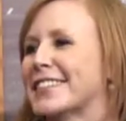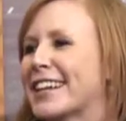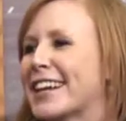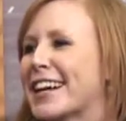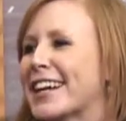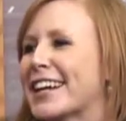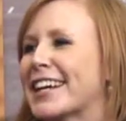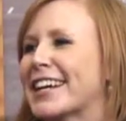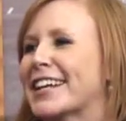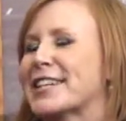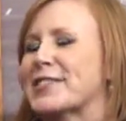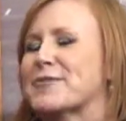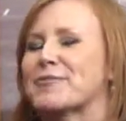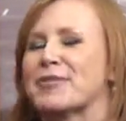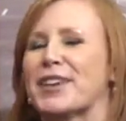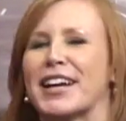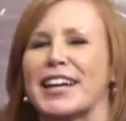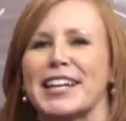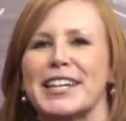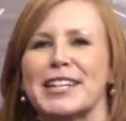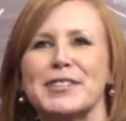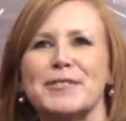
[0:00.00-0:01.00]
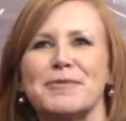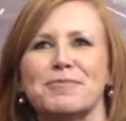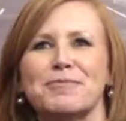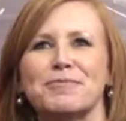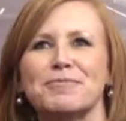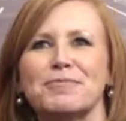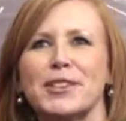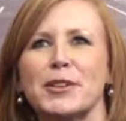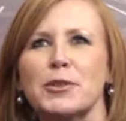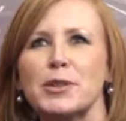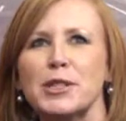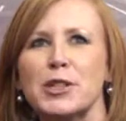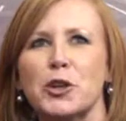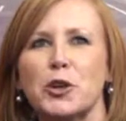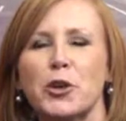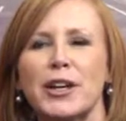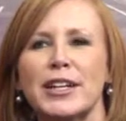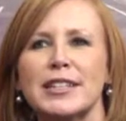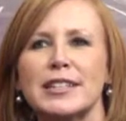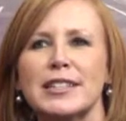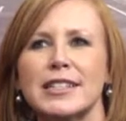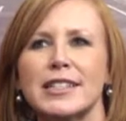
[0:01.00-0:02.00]
I am. That was a
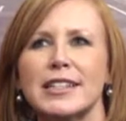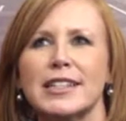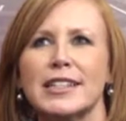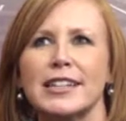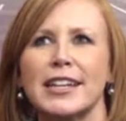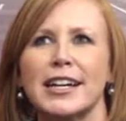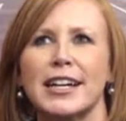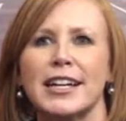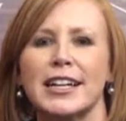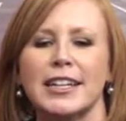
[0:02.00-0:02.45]
crazy,